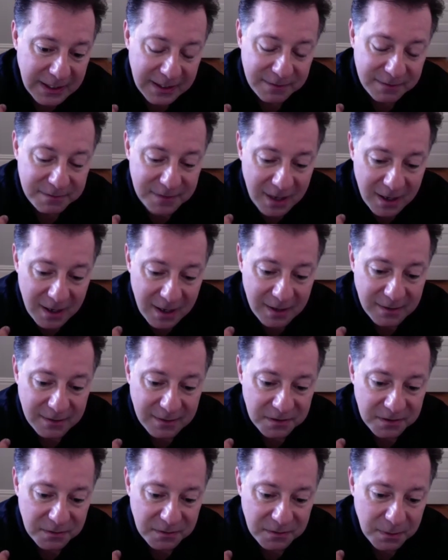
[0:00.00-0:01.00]
If not,
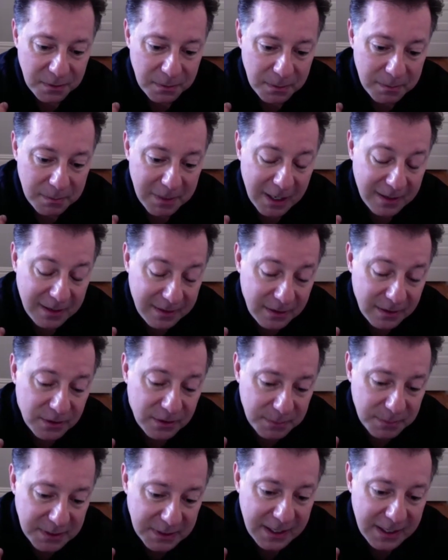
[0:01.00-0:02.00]
it would be ideal to
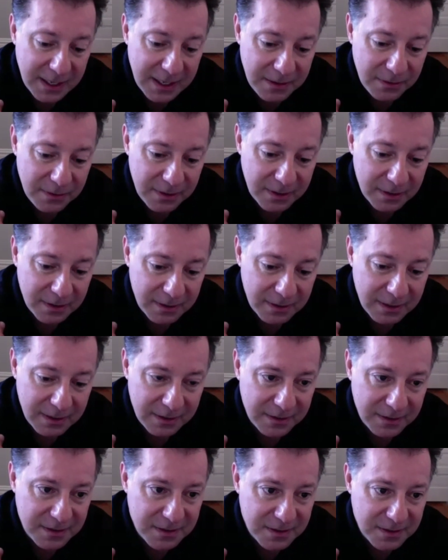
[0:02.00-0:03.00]
be together in
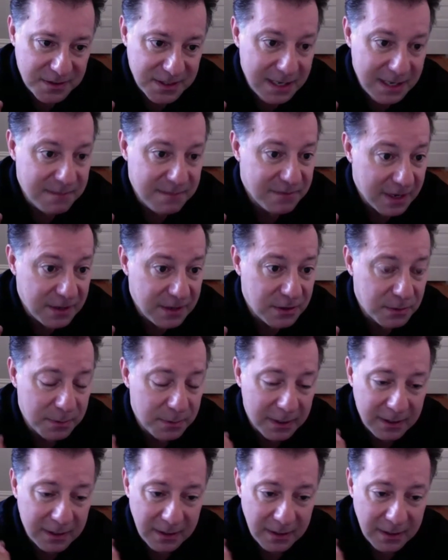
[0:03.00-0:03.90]
the same venue, but